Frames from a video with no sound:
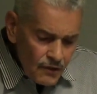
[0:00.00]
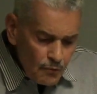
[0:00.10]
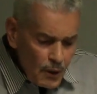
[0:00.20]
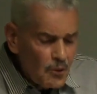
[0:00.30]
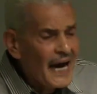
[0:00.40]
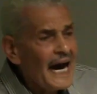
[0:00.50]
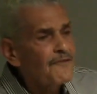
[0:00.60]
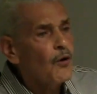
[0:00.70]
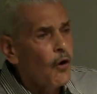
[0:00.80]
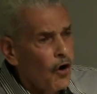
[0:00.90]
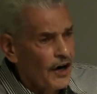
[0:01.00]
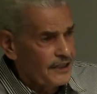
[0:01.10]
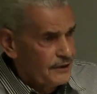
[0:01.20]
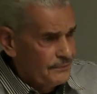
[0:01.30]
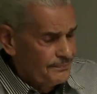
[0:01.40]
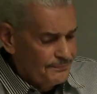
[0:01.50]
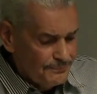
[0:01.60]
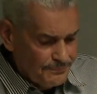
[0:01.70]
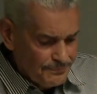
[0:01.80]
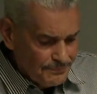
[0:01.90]
We will have order
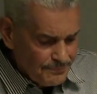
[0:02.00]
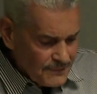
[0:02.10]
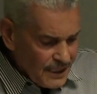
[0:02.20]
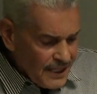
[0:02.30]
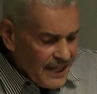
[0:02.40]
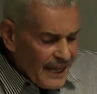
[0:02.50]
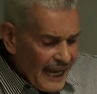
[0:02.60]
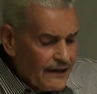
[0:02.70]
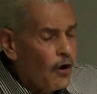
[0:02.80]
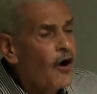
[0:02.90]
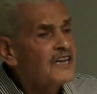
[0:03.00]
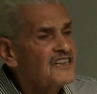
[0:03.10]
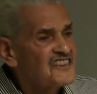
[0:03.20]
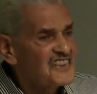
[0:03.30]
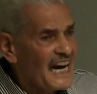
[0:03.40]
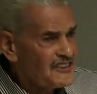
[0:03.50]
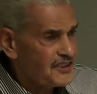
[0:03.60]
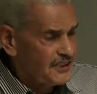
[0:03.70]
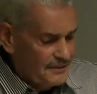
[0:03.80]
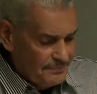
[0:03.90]
and organization